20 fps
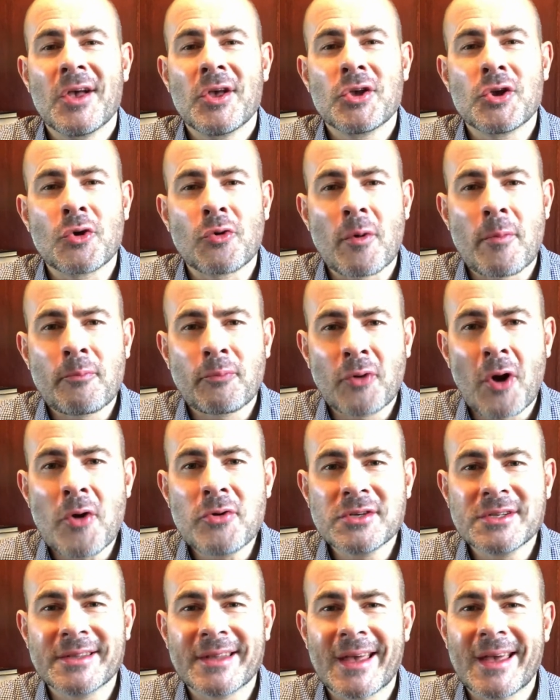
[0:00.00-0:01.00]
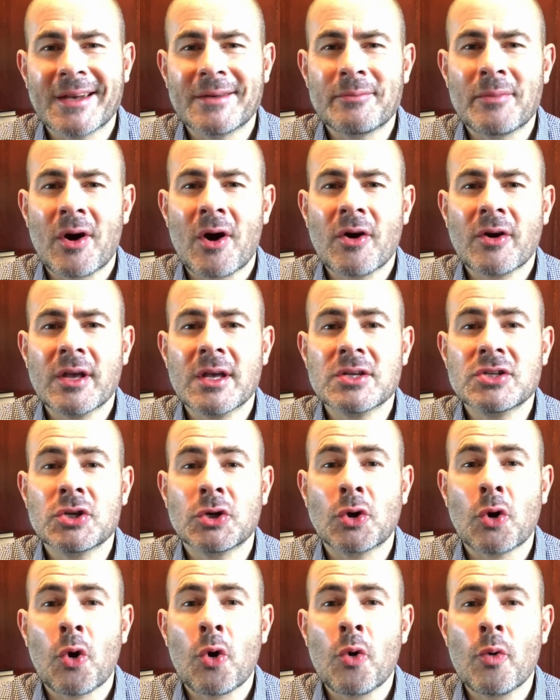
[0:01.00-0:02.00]
Your approach in the hidden market
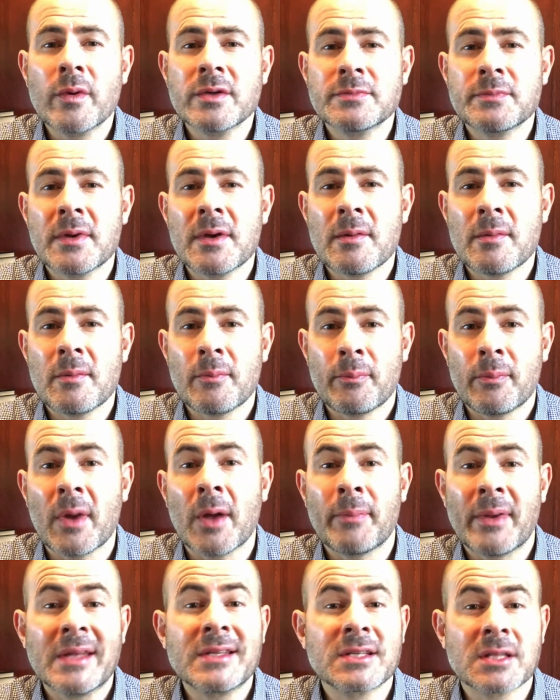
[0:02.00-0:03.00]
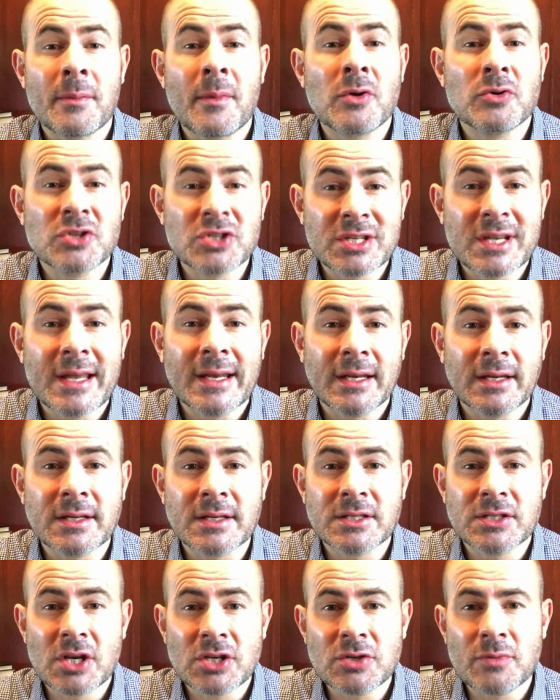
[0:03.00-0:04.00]
should always be to the most senior
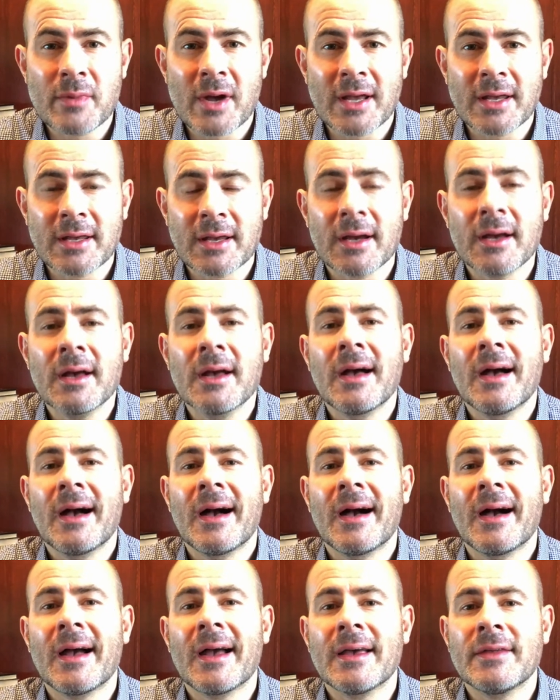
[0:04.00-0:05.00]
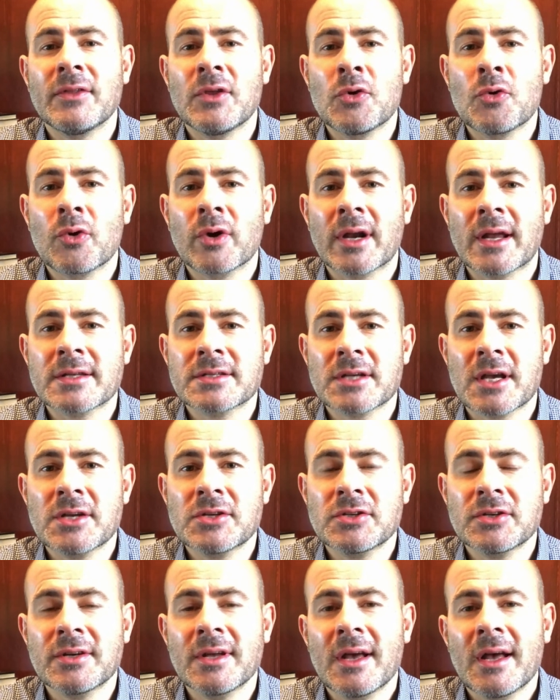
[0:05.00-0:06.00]
decision maker in the
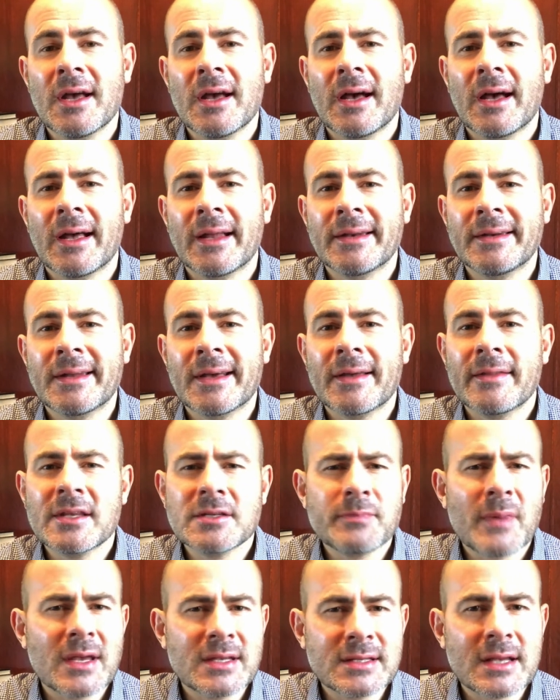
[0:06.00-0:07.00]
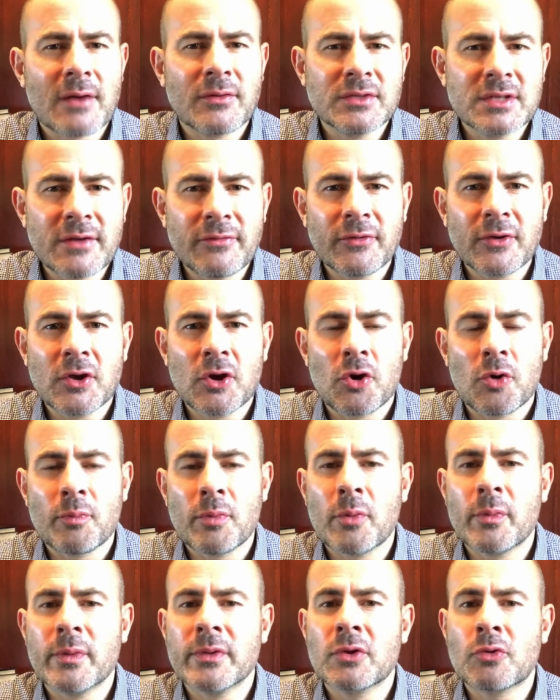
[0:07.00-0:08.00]
organisation. And this may sound difficult,
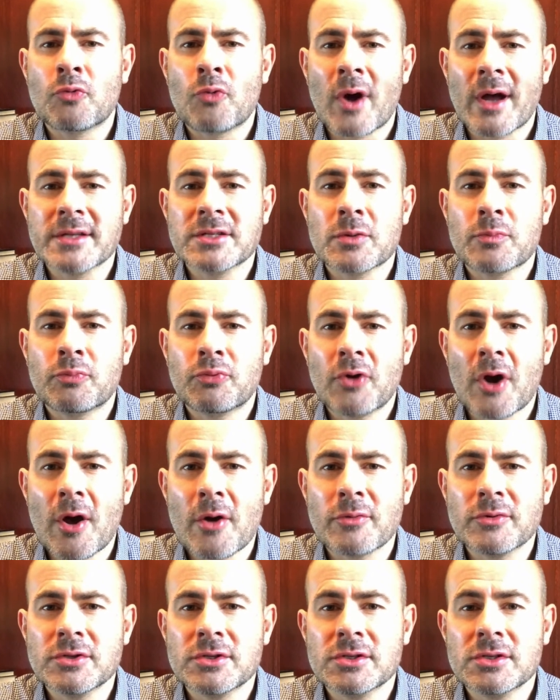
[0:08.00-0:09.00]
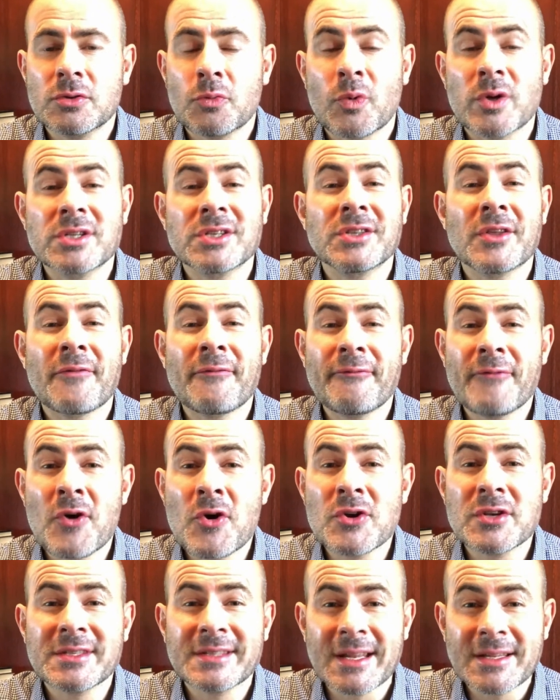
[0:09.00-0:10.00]
but with the right approach, which in the
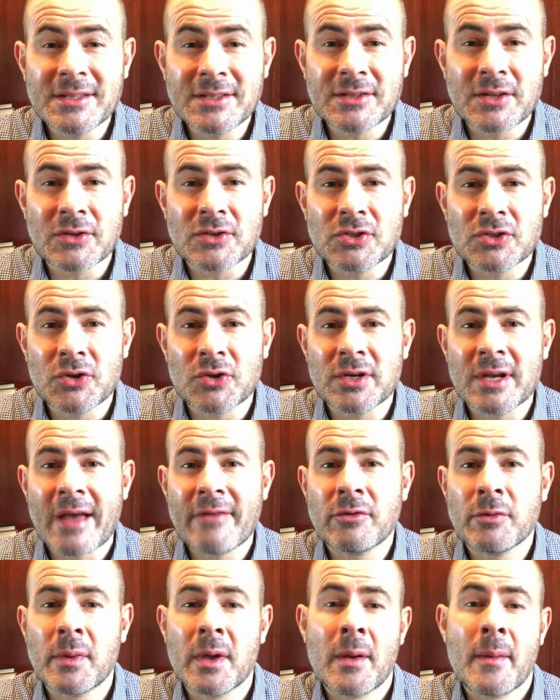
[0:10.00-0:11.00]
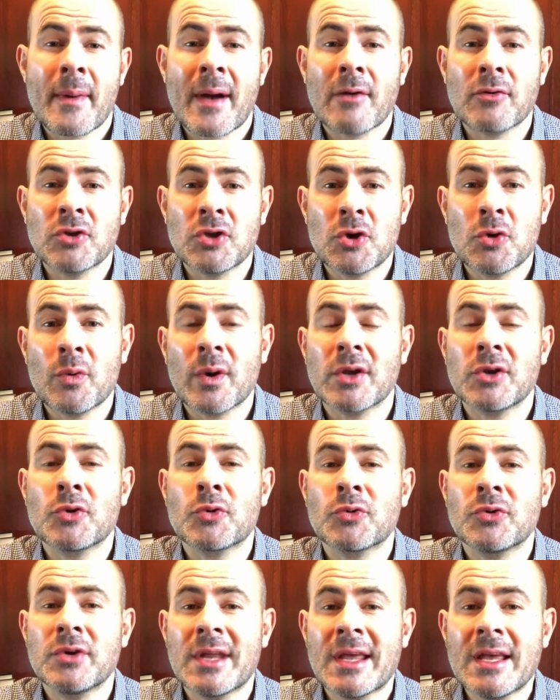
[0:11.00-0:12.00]
first instance should never be about you and your
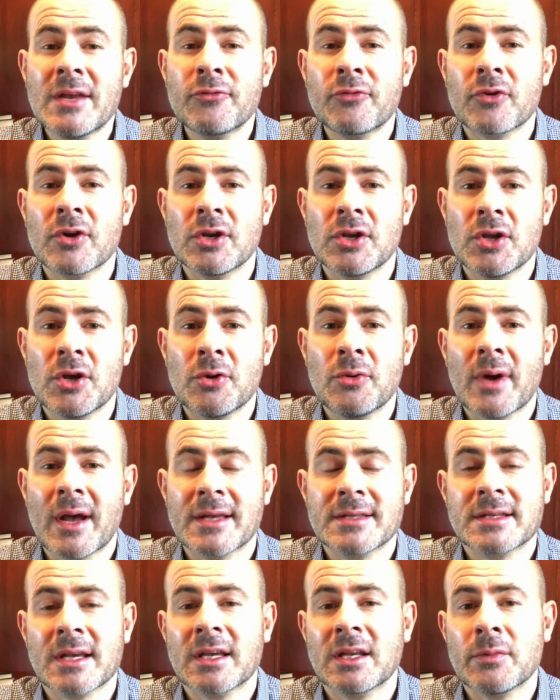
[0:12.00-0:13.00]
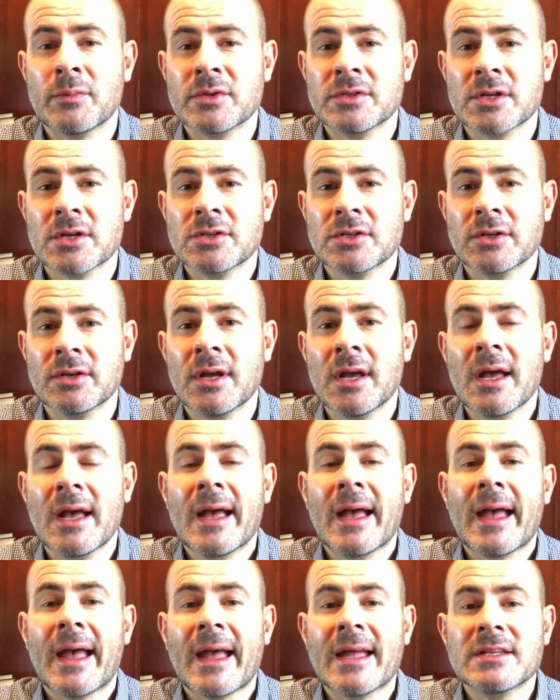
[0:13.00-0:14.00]
need for a new executive position,
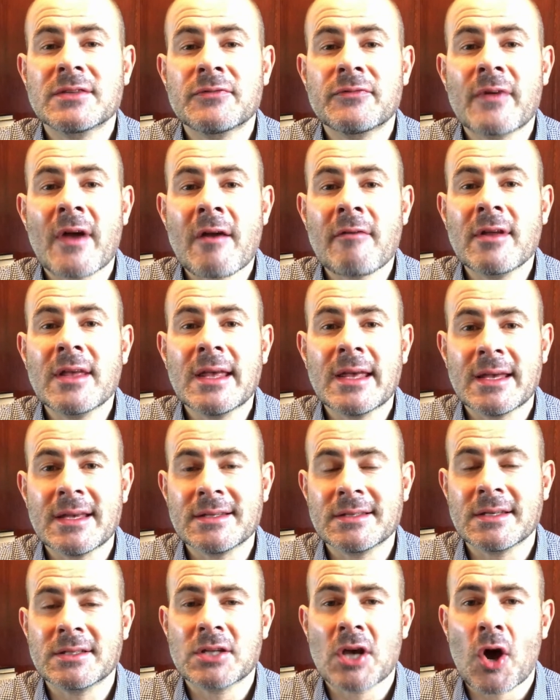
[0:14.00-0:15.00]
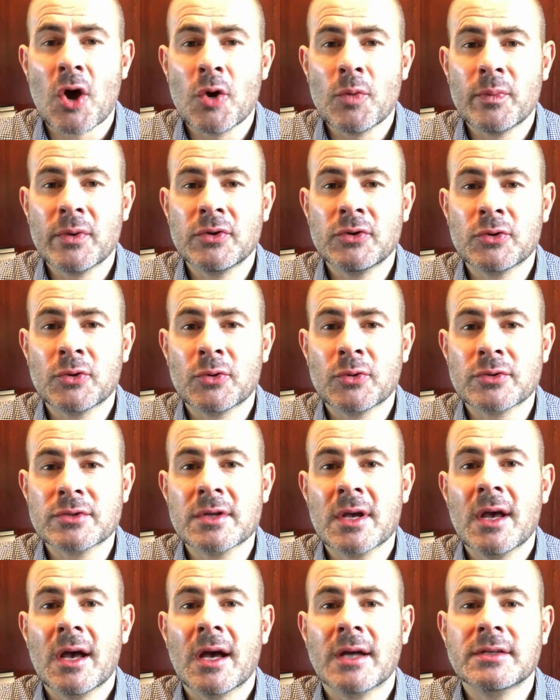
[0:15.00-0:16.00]
it's very easy to open doors
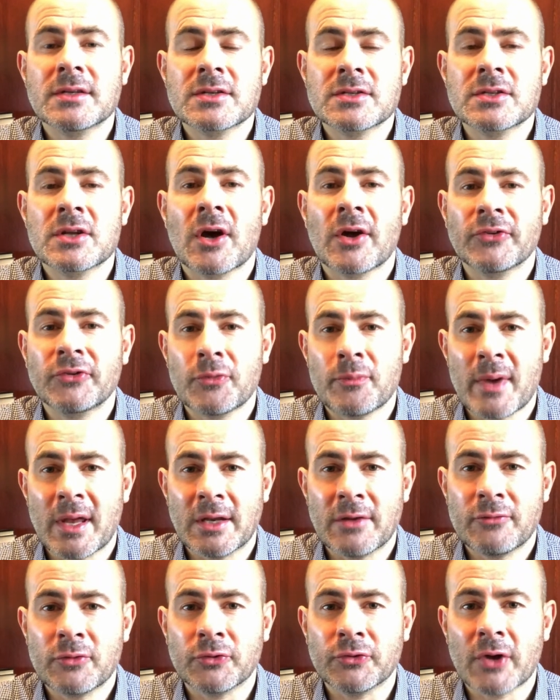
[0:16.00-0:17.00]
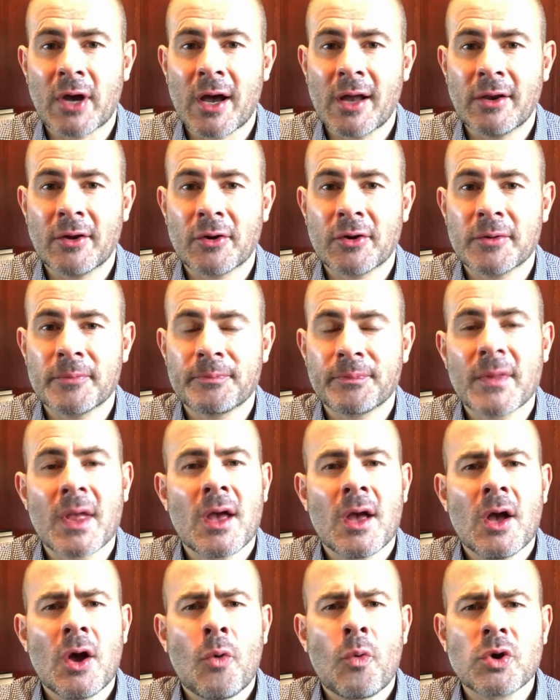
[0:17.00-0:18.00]
and to start a meaningful dialogue.
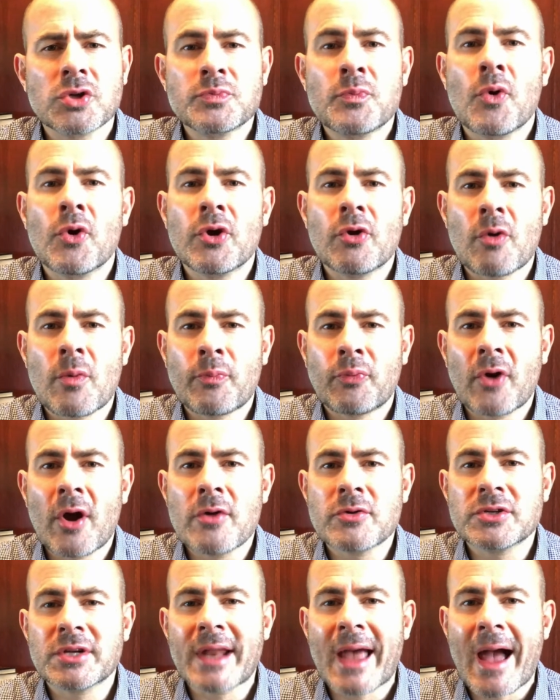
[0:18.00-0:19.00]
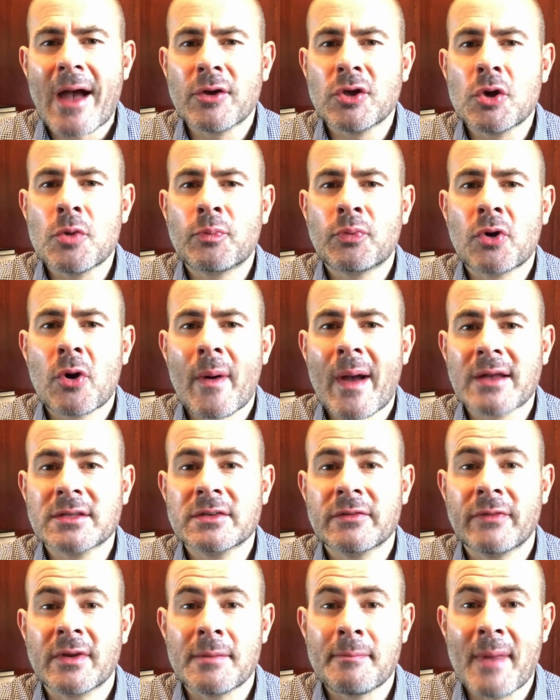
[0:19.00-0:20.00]
What's more, your approach and how you
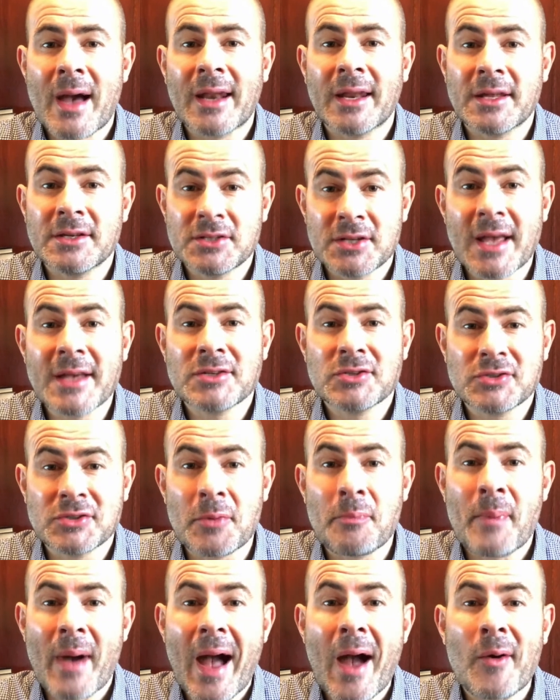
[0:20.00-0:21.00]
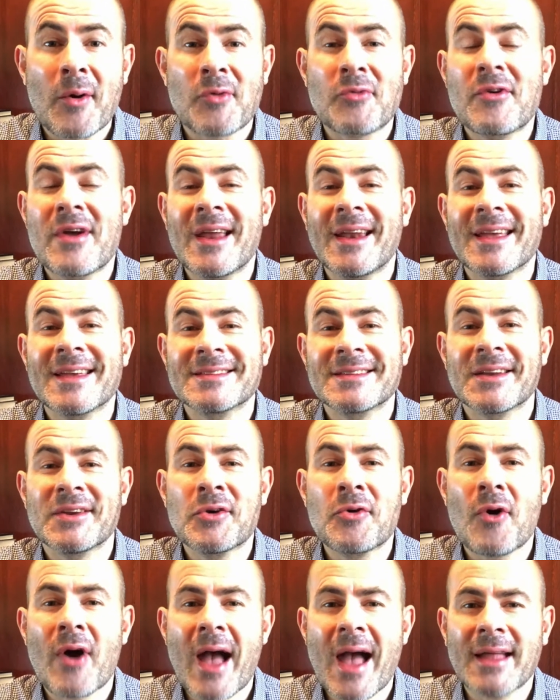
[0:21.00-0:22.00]
proactively manage, yes, the power really is in
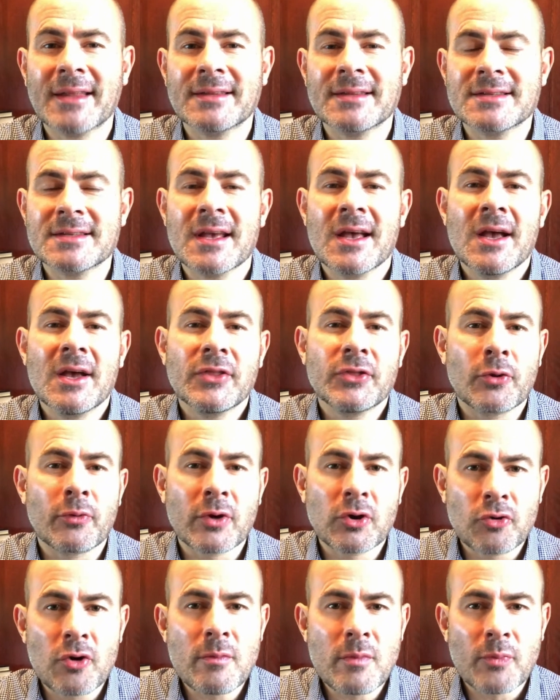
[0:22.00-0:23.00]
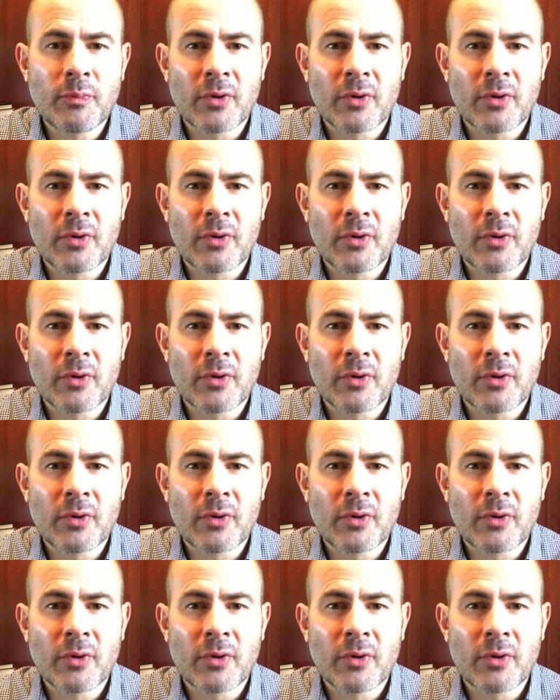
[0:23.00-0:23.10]
your hands, the recruitment